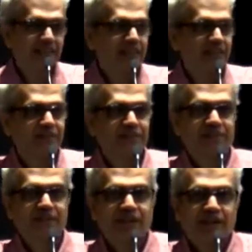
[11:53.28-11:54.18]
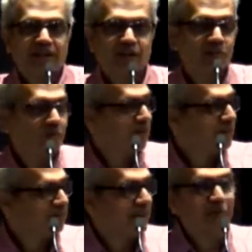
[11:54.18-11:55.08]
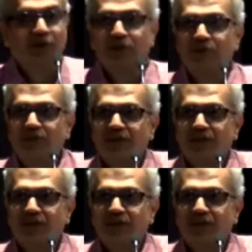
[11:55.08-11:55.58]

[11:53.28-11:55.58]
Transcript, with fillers: um, you know, uh, Vaibhav,